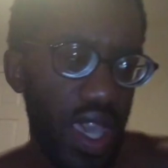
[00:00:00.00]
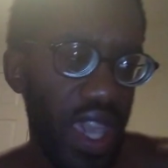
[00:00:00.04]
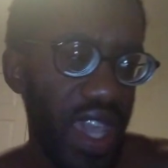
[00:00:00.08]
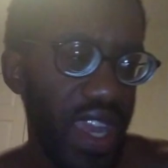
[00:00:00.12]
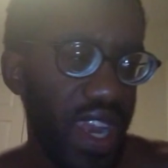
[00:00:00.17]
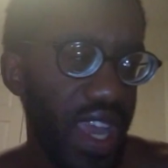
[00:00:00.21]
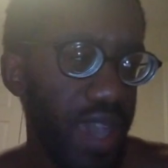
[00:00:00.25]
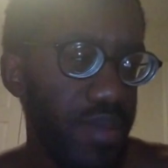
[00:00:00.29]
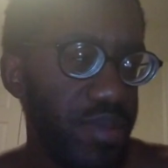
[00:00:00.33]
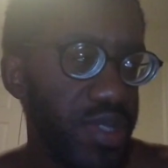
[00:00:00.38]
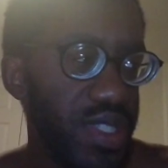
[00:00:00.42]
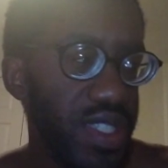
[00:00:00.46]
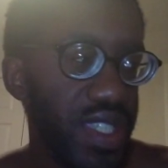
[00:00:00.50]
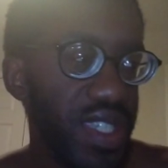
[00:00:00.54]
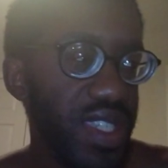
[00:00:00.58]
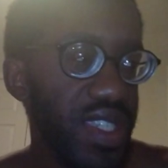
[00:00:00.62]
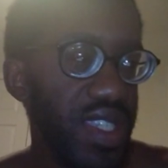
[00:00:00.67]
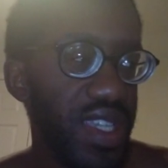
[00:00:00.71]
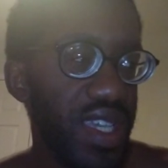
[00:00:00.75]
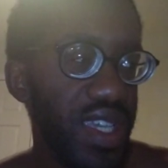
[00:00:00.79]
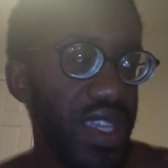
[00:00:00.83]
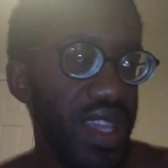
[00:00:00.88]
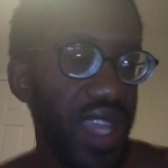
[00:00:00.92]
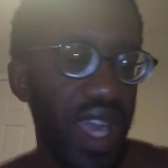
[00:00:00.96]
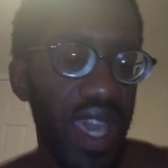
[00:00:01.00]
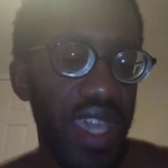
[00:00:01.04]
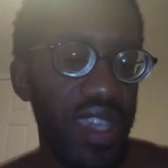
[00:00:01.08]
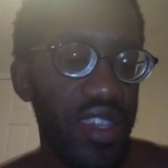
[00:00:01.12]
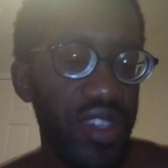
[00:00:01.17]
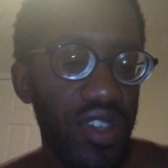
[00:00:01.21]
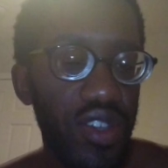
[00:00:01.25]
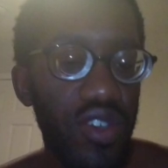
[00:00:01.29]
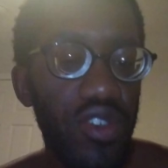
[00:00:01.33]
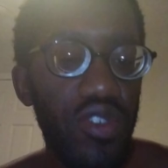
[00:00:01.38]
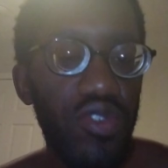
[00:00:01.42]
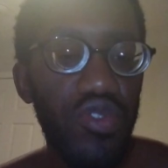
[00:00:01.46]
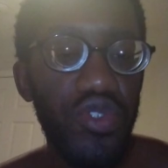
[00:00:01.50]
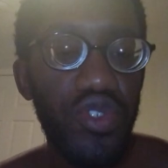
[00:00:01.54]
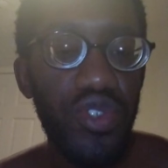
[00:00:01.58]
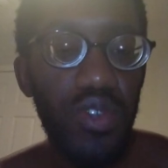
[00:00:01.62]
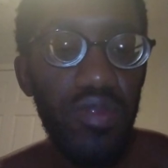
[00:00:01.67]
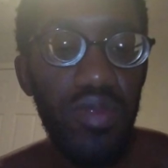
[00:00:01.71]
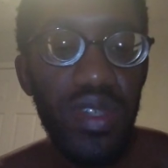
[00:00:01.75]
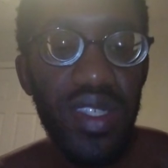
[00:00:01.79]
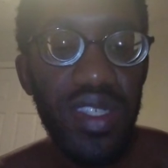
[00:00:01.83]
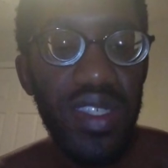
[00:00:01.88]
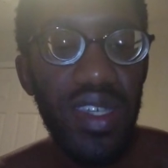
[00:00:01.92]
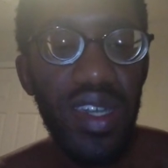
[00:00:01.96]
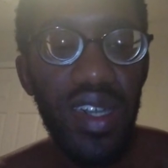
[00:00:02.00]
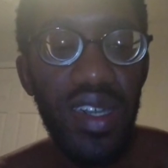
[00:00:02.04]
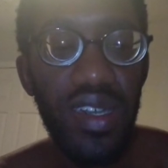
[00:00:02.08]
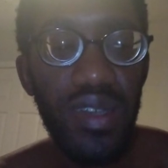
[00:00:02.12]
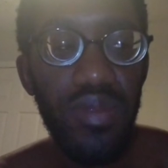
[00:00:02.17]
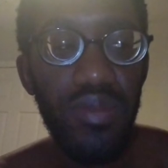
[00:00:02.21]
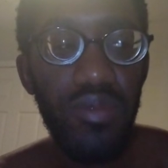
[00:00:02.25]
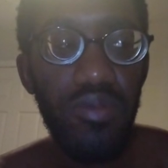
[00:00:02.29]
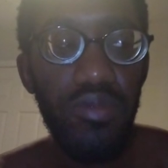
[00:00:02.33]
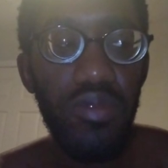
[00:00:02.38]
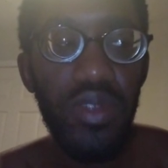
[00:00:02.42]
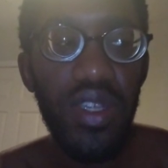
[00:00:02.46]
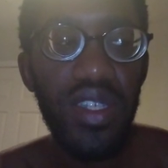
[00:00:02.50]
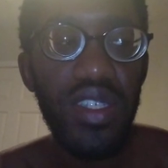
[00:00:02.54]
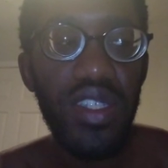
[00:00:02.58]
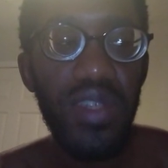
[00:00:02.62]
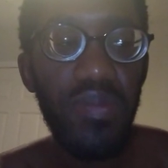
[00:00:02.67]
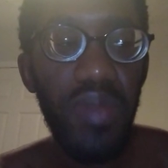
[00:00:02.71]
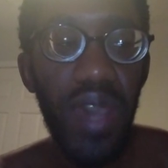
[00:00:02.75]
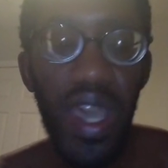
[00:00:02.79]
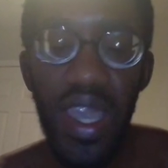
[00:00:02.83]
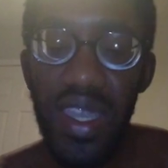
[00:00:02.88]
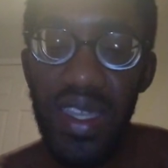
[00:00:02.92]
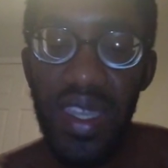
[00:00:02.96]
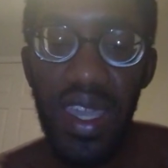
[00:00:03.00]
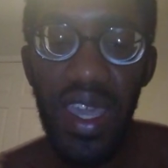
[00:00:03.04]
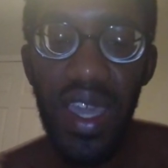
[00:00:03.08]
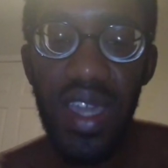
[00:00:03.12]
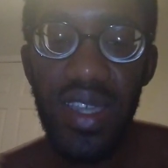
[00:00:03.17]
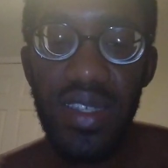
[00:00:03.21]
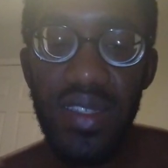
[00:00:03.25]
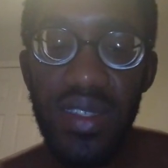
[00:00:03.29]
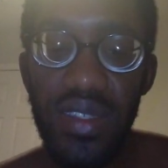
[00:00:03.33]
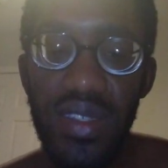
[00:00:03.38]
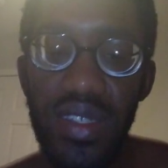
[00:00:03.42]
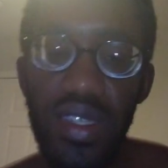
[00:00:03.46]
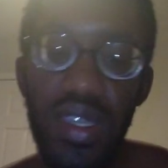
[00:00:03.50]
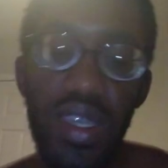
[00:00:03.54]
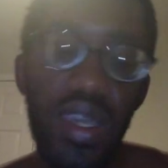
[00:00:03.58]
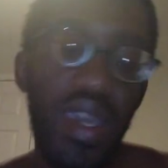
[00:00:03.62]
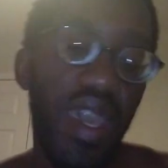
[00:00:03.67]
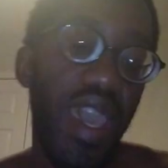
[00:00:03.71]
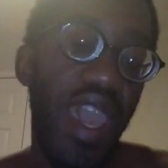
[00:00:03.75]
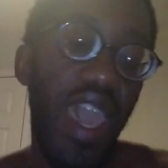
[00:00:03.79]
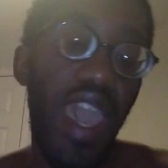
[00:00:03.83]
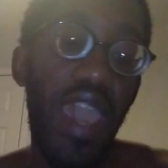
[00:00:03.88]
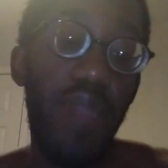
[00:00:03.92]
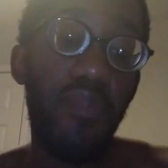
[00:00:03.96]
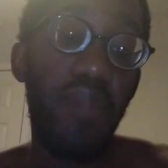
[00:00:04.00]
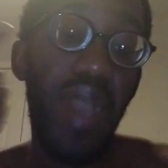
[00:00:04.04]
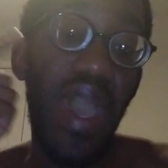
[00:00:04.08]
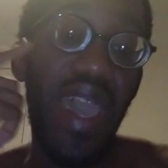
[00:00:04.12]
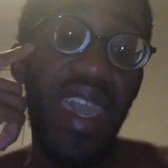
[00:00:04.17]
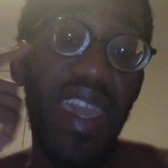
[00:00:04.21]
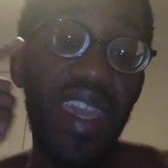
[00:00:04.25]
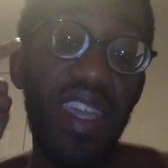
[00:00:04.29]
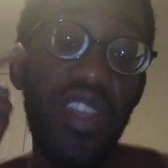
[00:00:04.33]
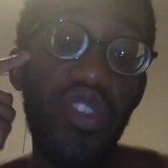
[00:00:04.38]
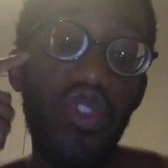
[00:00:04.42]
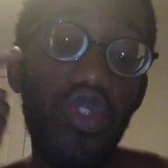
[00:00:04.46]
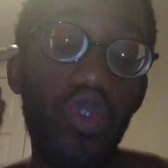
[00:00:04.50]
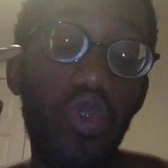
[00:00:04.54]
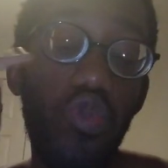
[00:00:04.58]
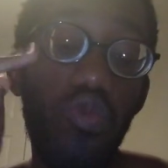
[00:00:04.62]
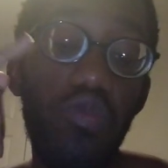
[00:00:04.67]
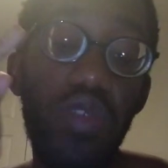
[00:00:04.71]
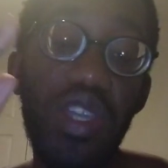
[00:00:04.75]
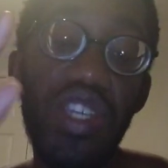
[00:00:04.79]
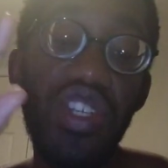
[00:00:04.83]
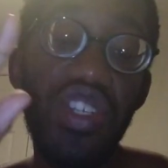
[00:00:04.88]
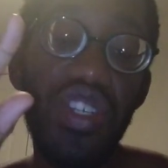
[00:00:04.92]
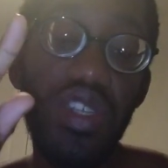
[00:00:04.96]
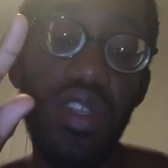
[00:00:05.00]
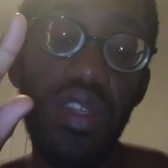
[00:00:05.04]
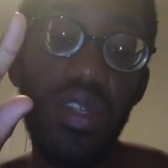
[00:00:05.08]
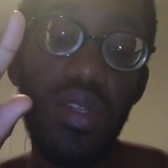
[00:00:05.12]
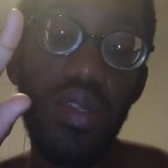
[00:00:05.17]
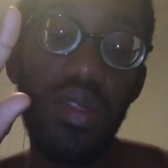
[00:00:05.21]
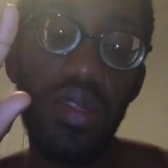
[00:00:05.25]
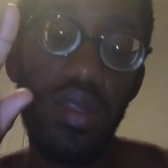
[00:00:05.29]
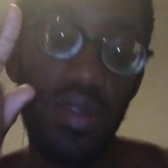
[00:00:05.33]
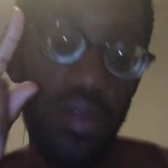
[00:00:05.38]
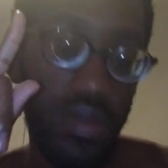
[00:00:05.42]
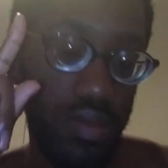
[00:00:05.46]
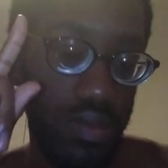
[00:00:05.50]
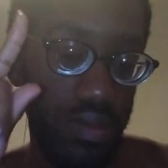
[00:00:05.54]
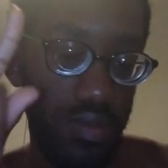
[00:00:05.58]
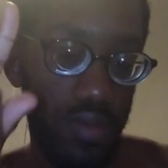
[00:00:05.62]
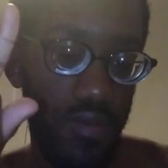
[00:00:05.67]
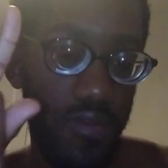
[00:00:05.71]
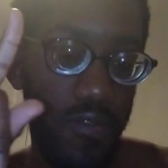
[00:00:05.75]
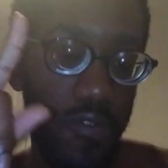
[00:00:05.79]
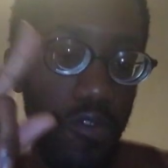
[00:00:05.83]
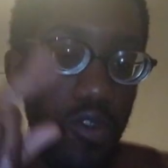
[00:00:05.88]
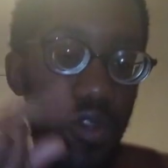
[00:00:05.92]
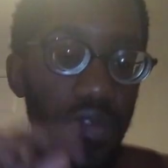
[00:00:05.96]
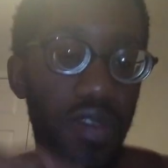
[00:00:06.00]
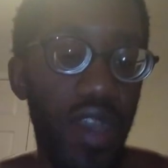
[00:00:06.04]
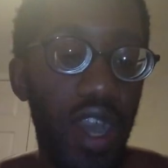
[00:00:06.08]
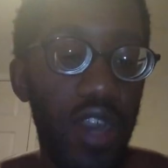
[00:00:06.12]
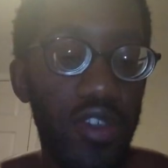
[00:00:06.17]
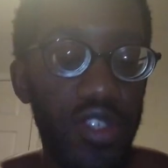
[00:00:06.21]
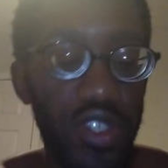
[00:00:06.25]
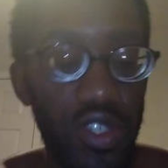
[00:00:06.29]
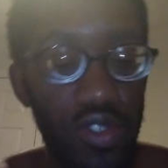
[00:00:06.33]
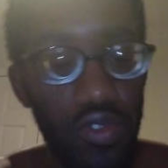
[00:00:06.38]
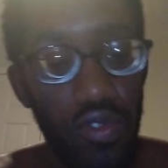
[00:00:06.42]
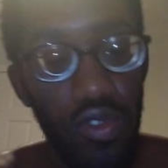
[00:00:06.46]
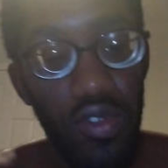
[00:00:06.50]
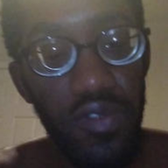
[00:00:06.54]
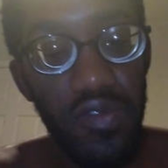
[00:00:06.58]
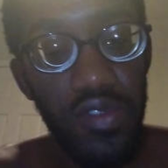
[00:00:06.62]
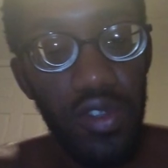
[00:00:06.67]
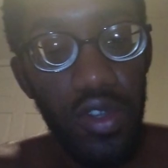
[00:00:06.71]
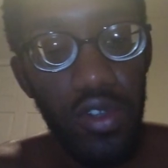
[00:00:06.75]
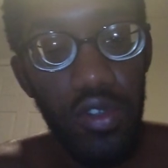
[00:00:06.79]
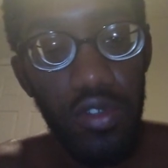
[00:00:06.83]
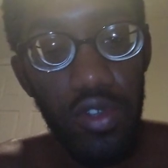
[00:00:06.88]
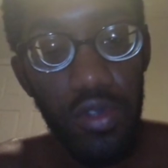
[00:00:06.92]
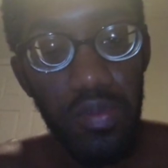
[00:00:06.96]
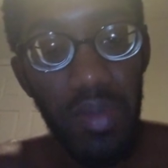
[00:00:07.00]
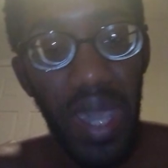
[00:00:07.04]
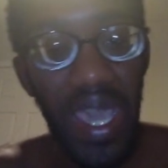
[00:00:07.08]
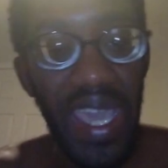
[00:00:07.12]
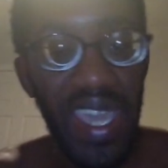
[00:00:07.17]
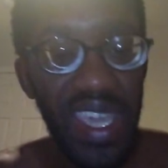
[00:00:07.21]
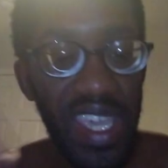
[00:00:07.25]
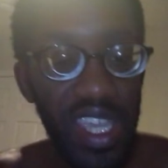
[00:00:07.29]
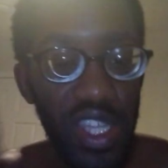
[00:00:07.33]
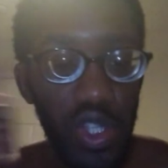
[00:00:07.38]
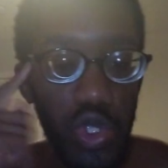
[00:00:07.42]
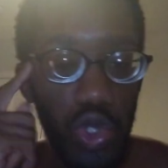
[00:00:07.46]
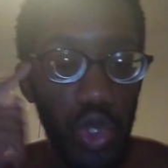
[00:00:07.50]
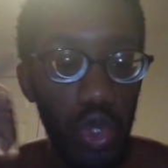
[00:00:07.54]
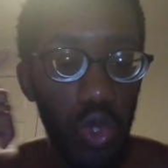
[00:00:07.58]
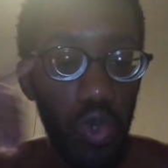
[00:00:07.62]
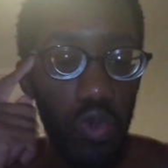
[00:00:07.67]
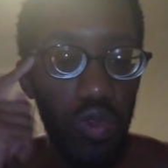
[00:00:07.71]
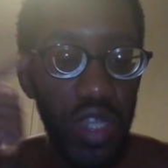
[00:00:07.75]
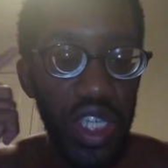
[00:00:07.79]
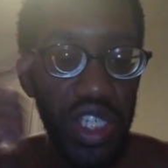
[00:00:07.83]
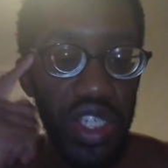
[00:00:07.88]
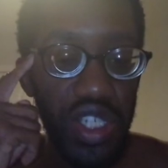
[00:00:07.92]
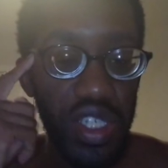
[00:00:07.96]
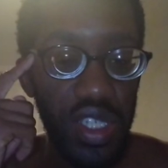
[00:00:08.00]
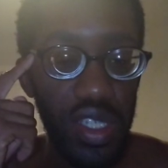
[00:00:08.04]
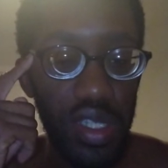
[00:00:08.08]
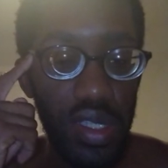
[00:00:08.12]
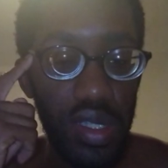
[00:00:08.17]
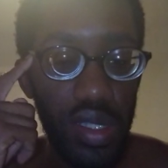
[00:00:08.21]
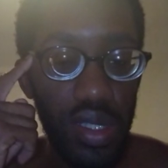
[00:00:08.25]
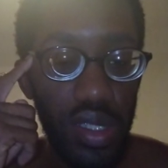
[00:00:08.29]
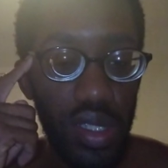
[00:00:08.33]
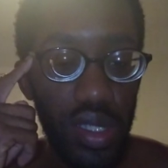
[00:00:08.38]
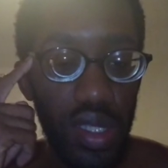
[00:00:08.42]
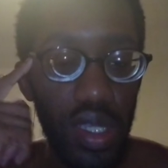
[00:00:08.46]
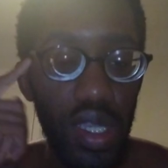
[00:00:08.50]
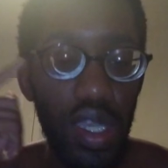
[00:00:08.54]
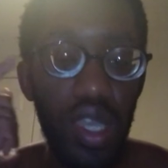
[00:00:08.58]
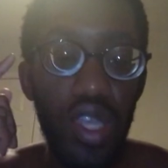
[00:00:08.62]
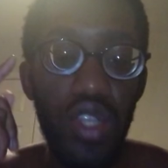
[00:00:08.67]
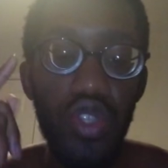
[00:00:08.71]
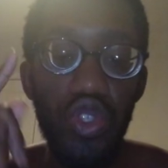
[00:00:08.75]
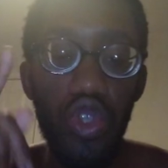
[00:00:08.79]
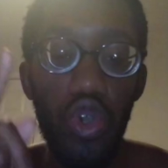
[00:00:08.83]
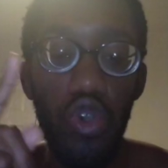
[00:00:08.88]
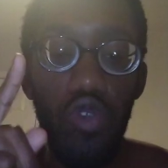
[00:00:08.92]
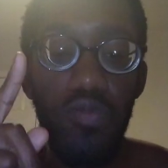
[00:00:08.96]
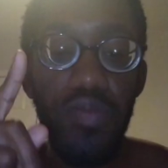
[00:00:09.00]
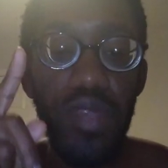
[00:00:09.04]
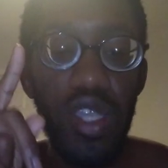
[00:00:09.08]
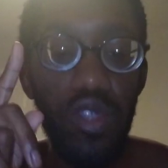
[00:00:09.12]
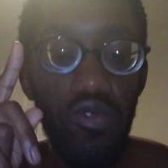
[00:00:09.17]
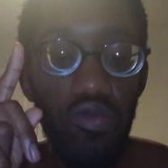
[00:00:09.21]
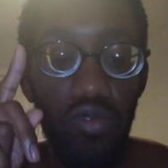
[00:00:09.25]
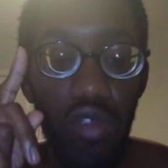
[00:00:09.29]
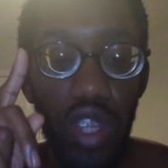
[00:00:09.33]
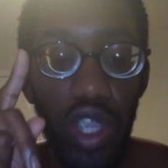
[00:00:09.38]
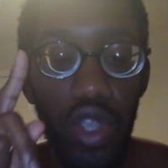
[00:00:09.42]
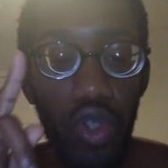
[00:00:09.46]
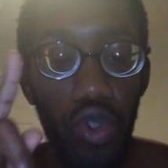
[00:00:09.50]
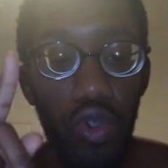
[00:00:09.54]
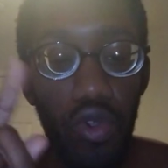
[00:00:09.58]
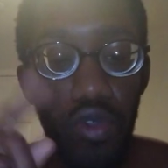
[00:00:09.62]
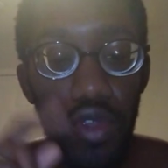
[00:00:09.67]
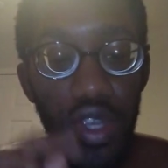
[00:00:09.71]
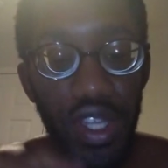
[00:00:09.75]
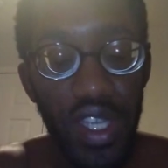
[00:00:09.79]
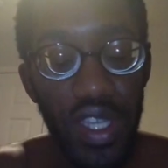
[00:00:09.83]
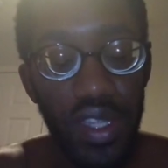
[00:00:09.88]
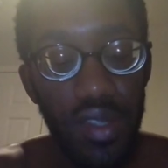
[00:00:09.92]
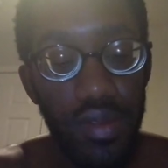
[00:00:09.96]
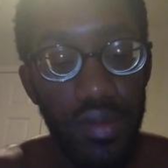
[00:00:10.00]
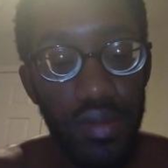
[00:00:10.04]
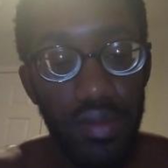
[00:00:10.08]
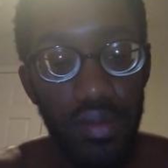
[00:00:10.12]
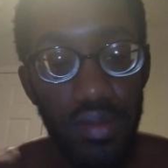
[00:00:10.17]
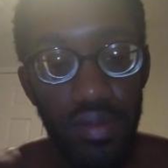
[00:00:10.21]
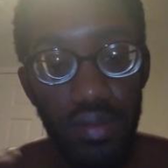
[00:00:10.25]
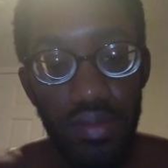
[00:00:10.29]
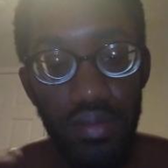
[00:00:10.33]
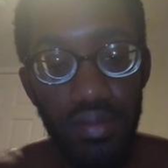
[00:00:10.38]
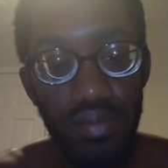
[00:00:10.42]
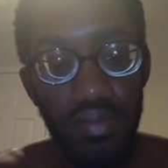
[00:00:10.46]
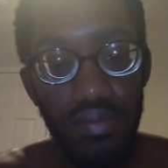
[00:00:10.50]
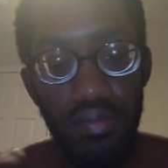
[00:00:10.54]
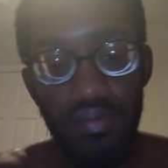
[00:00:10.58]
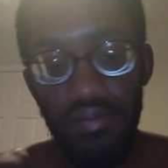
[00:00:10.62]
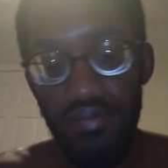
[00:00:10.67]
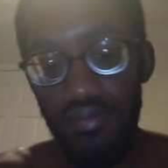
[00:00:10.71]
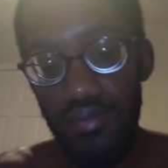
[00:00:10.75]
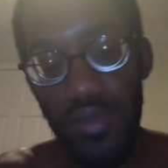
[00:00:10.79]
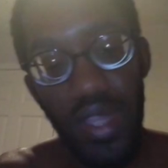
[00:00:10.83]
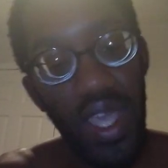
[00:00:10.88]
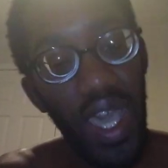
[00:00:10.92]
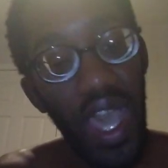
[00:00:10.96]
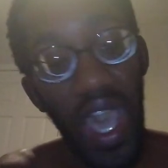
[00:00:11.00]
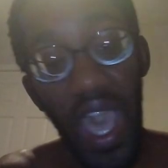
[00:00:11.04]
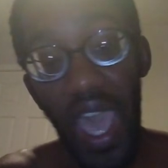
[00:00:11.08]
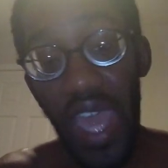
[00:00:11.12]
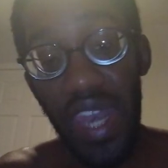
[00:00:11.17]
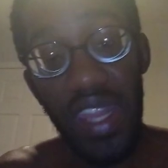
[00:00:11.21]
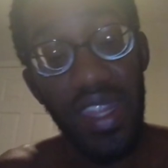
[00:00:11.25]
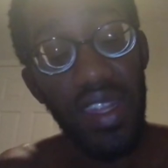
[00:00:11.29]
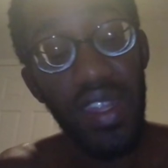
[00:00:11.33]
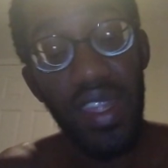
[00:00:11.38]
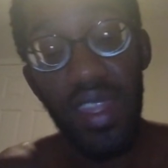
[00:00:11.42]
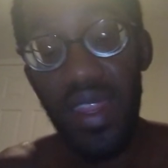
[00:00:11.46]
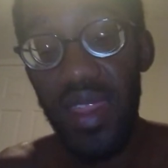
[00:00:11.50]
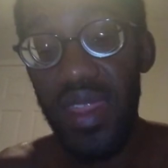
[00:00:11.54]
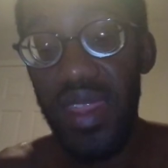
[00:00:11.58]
And I'm sitting here like, yo, so what's up? Where's the podcast? And my intuition, fourth house and North Node, my intuition told me record it. I didn't.